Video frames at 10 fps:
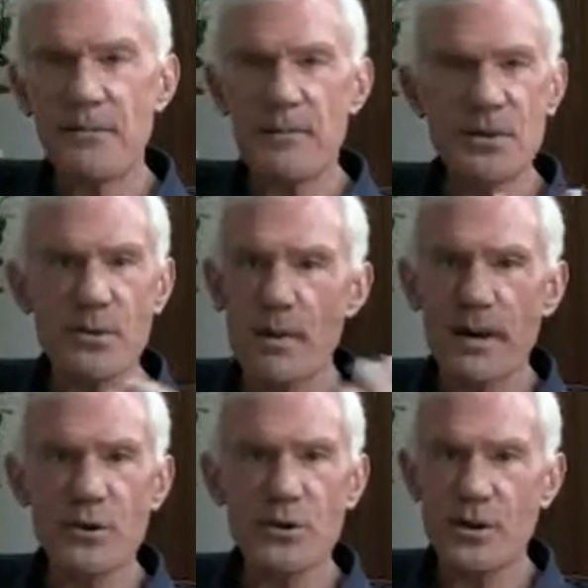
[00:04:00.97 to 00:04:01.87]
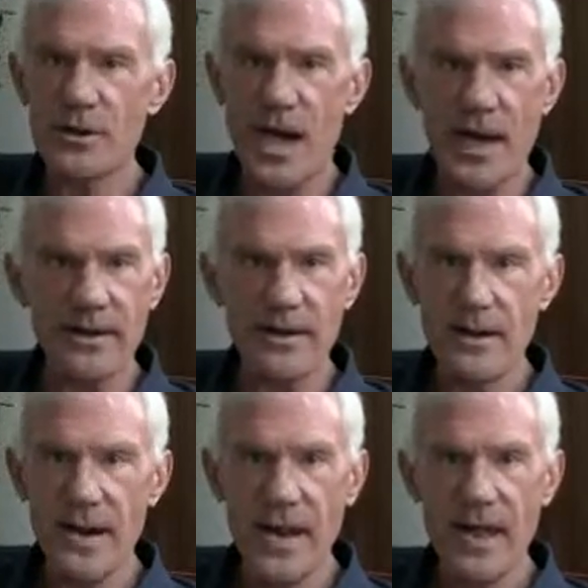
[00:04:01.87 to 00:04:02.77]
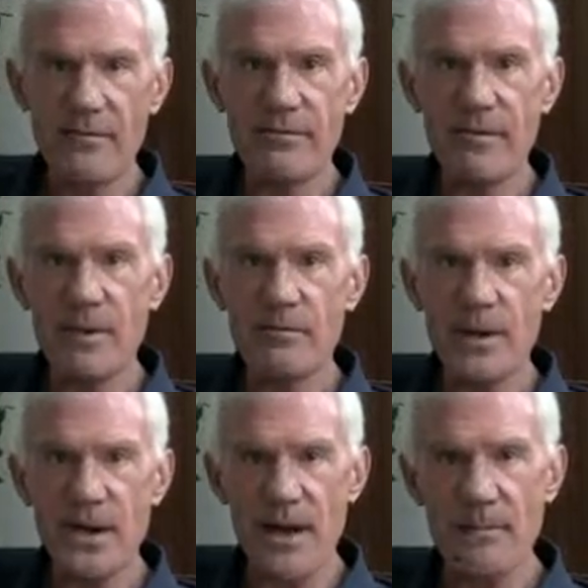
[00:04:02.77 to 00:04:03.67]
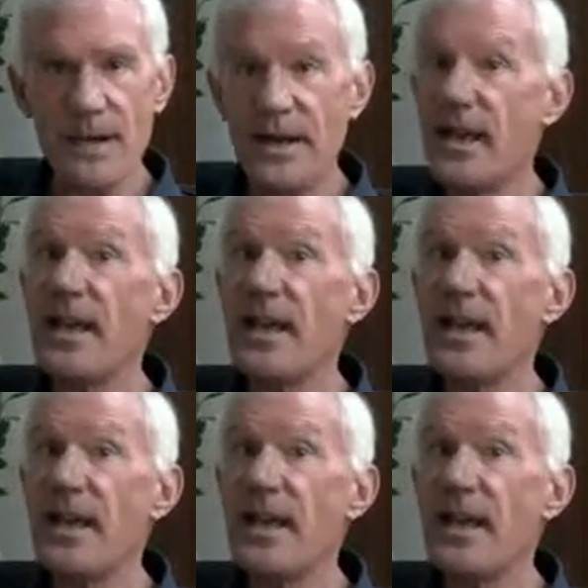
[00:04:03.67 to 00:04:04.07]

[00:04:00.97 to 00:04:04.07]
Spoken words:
Mr. Becker should not have been nominated.